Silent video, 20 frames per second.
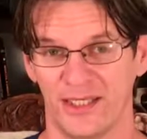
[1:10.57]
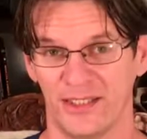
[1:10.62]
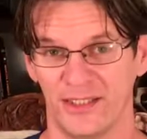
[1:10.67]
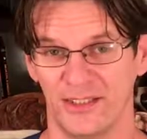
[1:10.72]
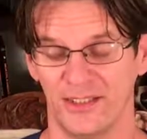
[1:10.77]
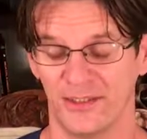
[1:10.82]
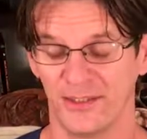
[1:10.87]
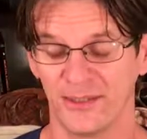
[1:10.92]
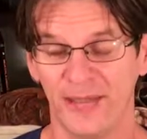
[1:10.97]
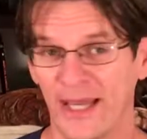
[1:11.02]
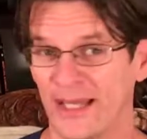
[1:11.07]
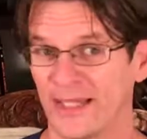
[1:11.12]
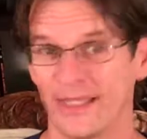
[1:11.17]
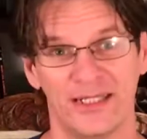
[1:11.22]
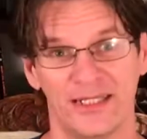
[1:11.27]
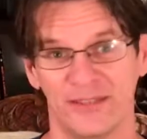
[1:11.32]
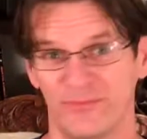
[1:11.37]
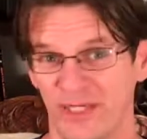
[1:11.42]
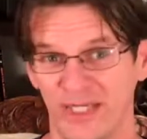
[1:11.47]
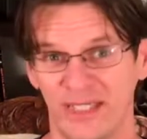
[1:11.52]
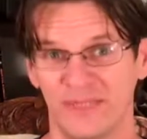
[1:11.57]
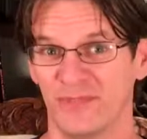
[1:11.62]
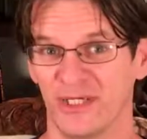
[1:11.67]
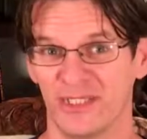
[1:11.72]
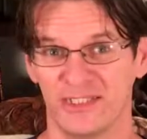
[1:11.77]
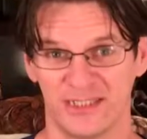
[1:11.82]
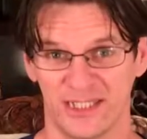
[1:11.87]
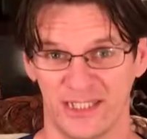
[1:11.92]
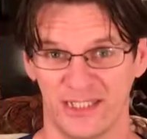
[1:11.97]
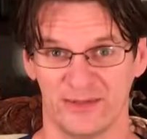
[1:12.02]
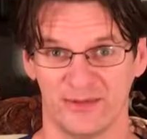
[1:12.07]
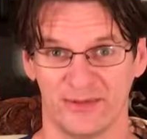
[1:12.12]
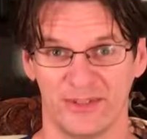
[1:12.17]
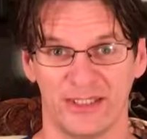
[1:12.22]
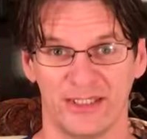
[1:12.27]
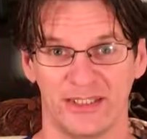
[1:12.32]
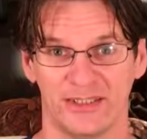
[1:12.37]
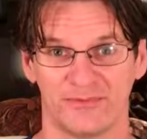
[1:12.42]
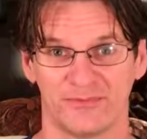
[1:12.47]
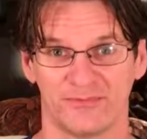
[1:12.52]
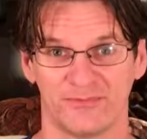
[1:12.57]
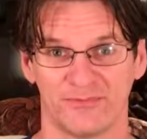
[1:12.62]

you're not getting paid much anyway.